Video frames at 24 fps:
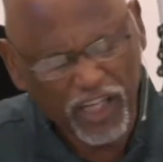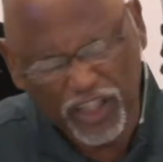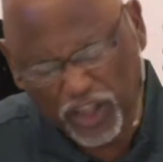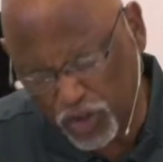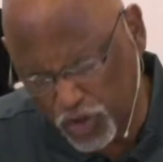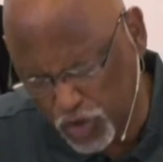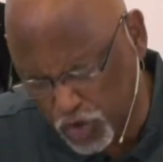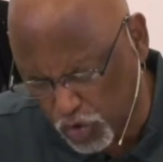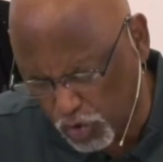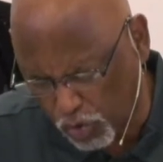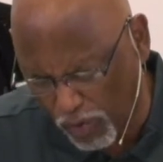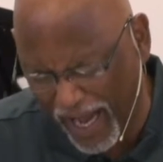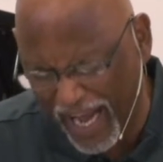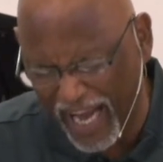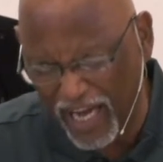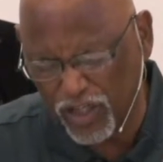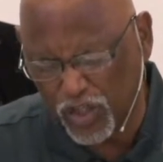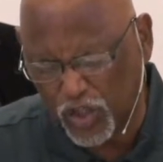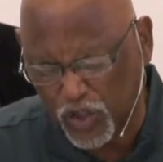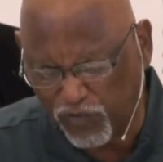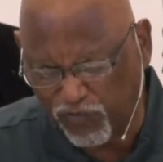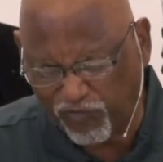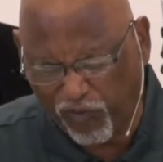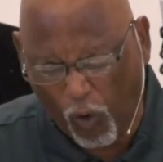to
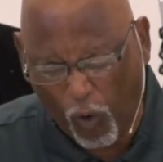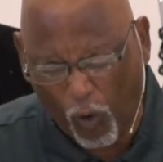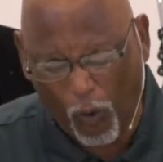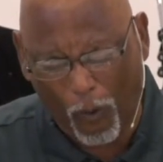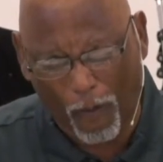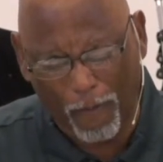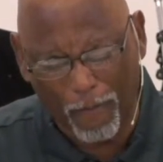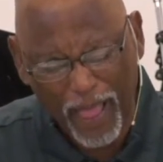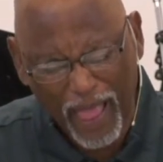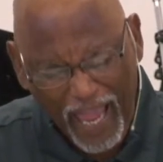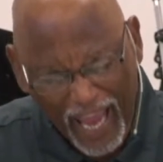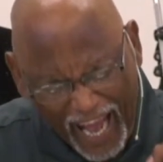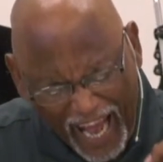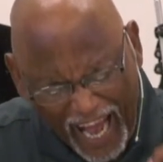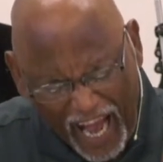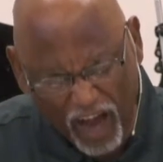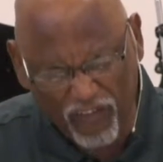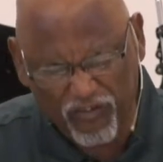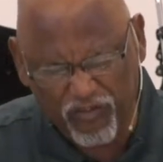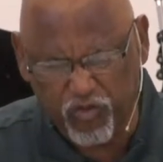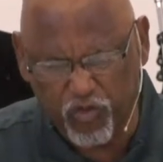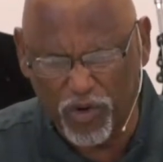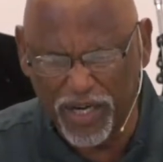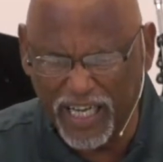transform
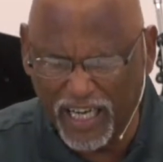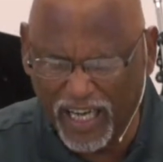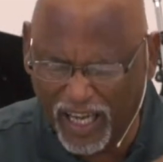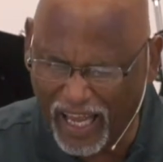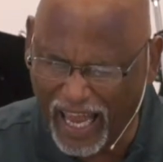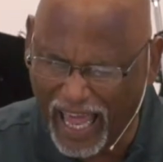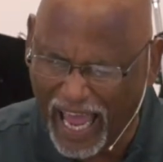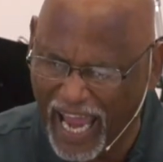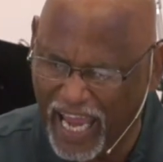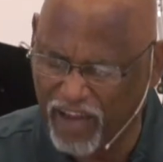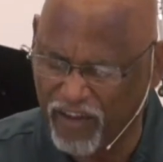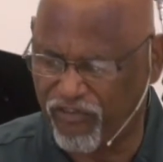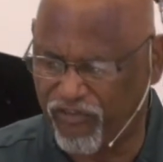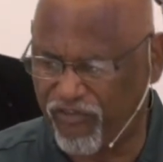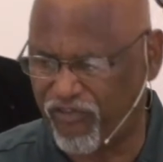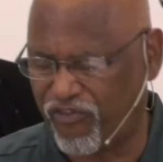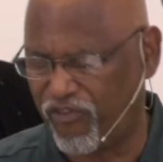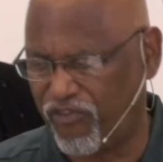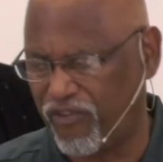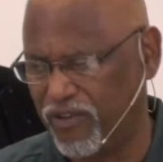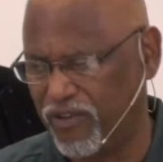every life